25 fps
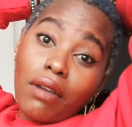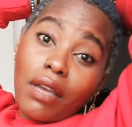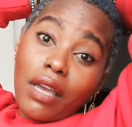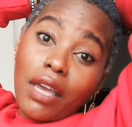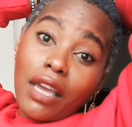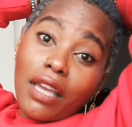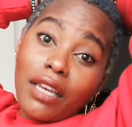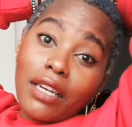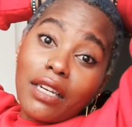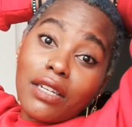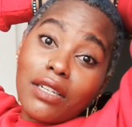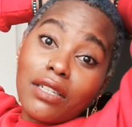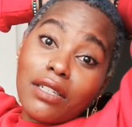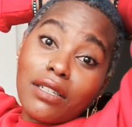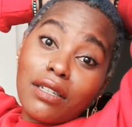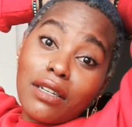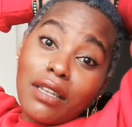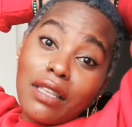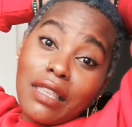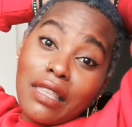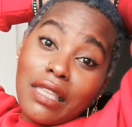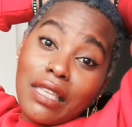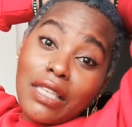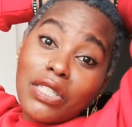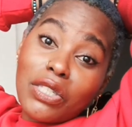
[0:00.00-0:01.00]
And
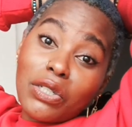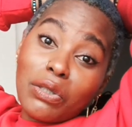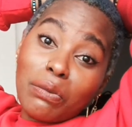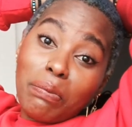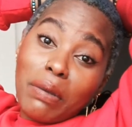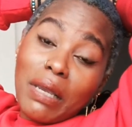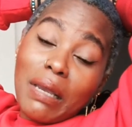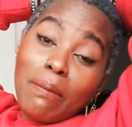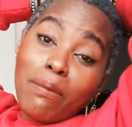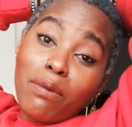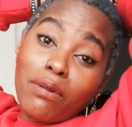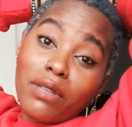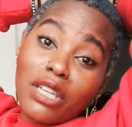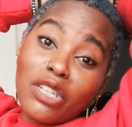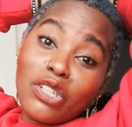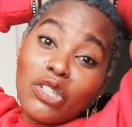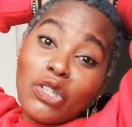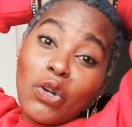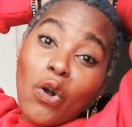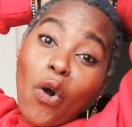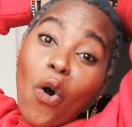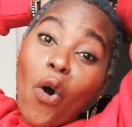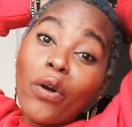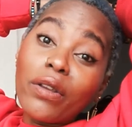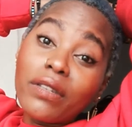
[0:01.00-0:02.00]
these are people that you
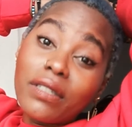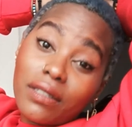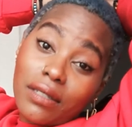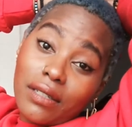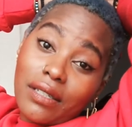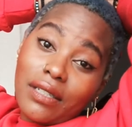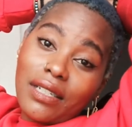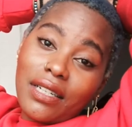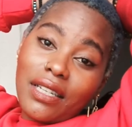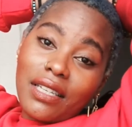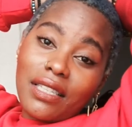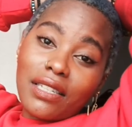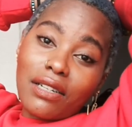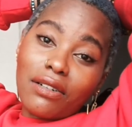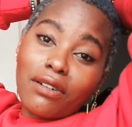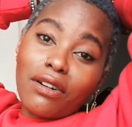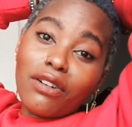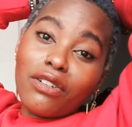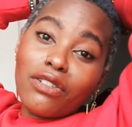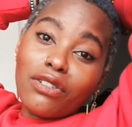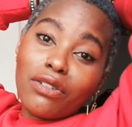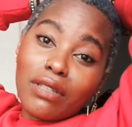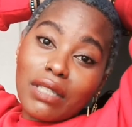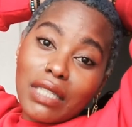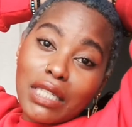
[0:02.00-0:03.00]
constantly
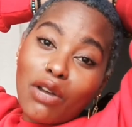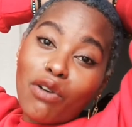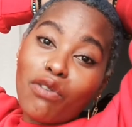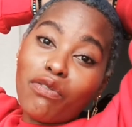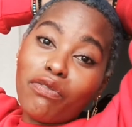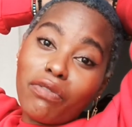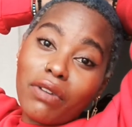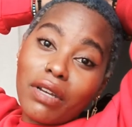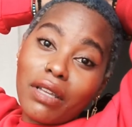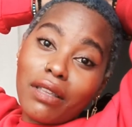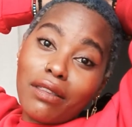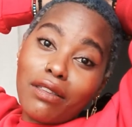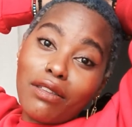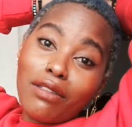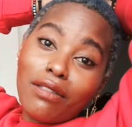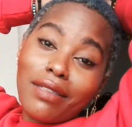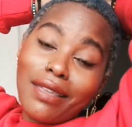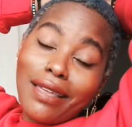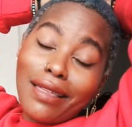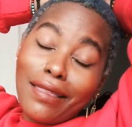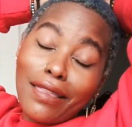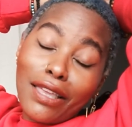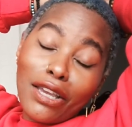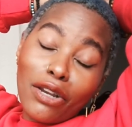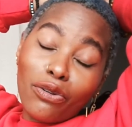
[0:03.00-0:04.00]
surround yourself with. You
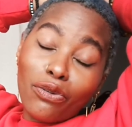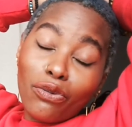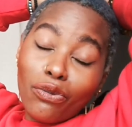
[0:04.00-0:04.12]
think they're